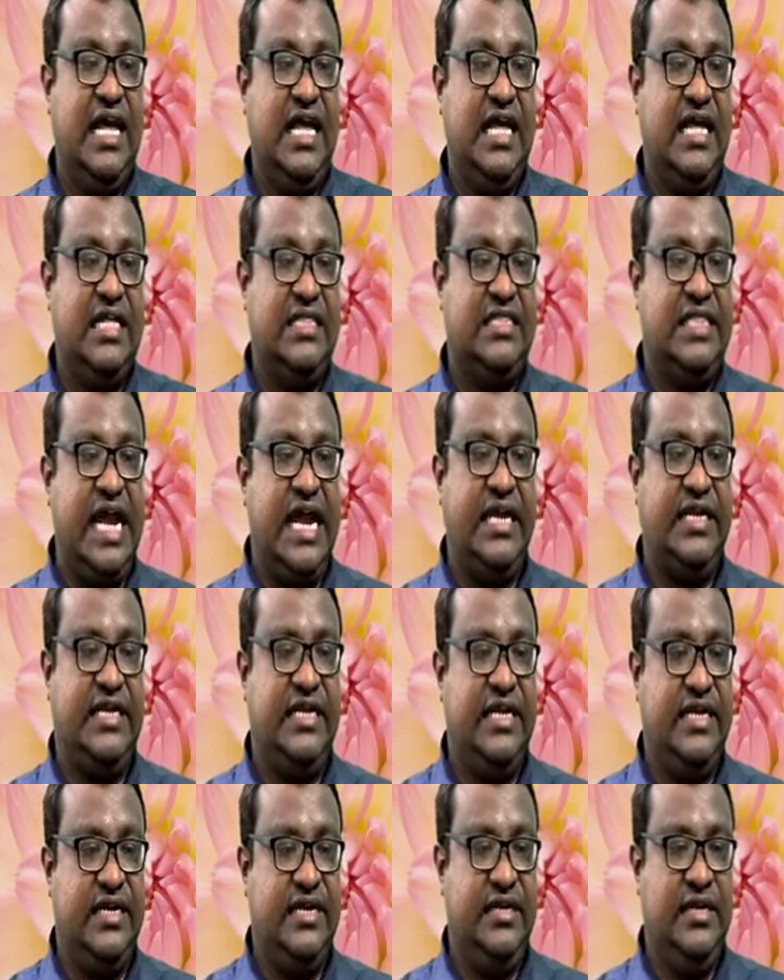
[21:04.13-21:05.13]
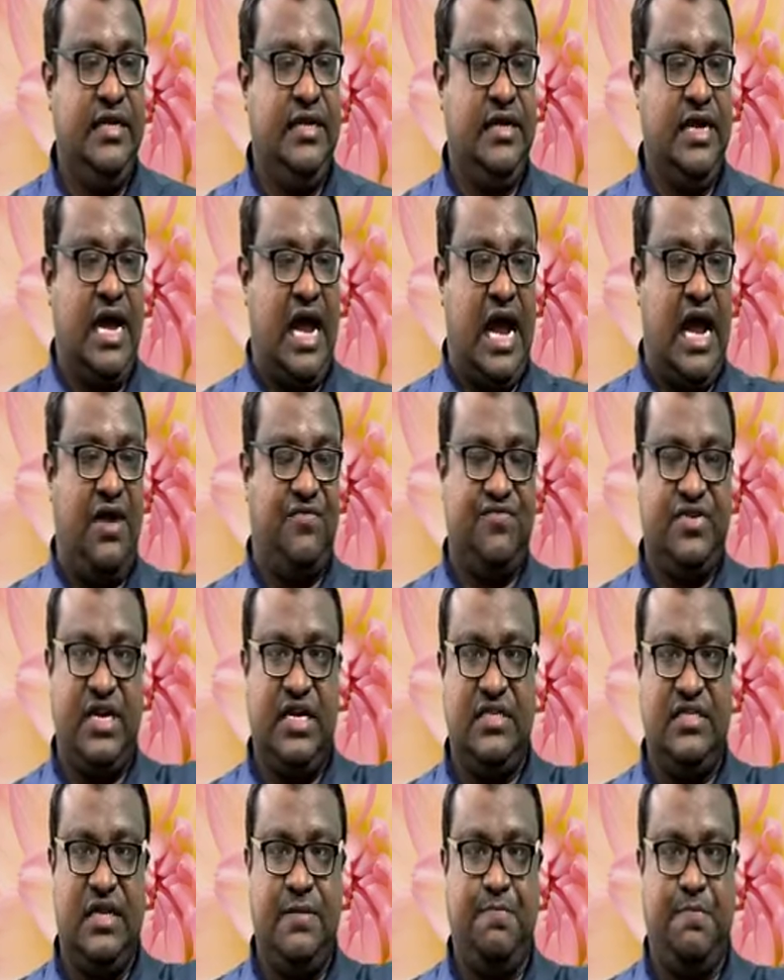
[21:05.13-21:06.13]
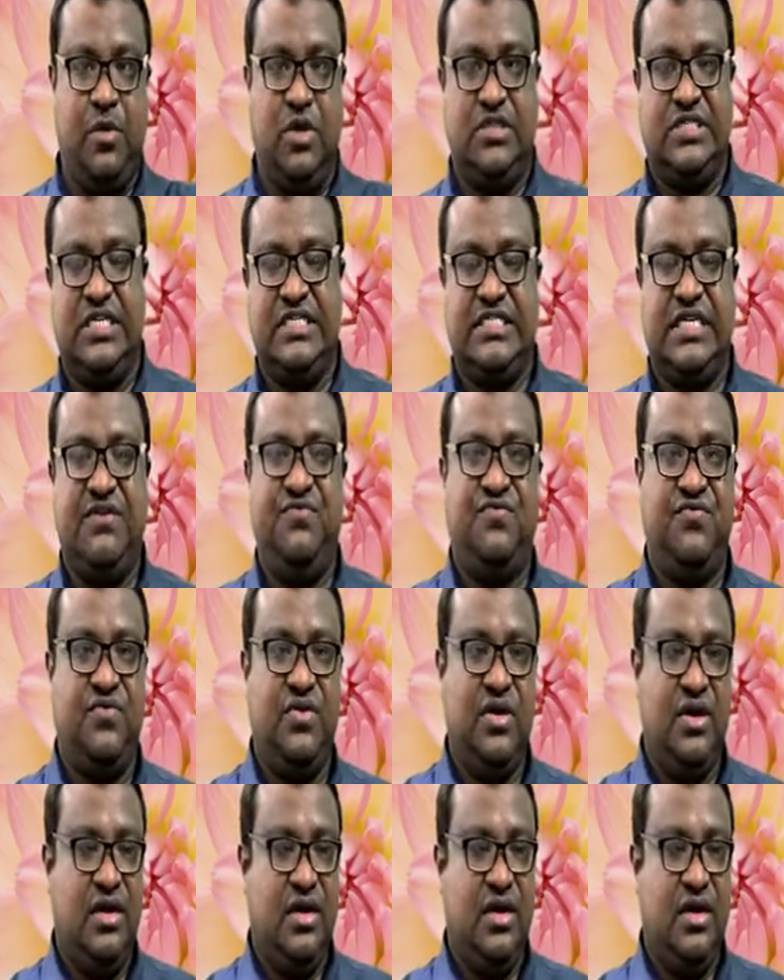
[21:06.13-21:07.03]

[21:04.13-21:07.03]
that after the possessive